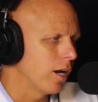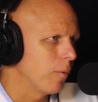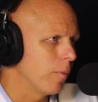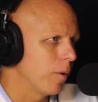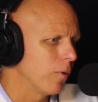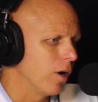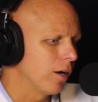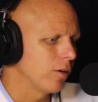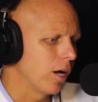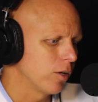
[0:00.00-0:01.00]
I remember,
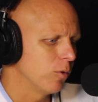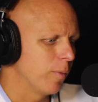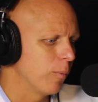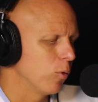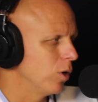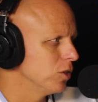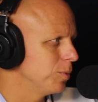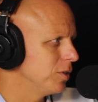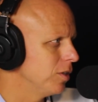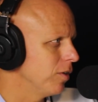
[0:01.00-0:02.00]
I can remember one
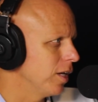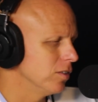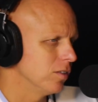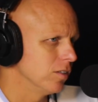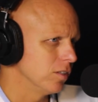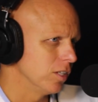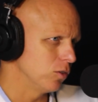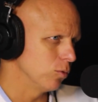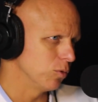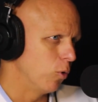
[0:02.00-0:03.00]
specific instance, and
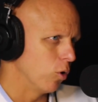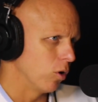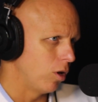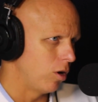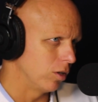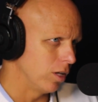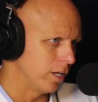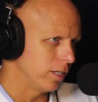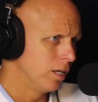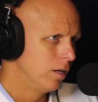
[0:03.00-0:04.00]
this was more along
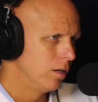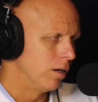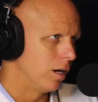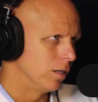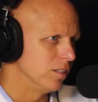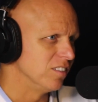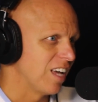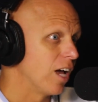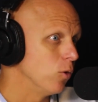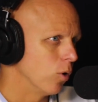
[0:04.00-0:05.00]
like
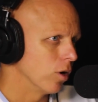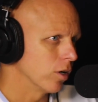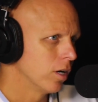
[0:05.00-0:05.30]
design work.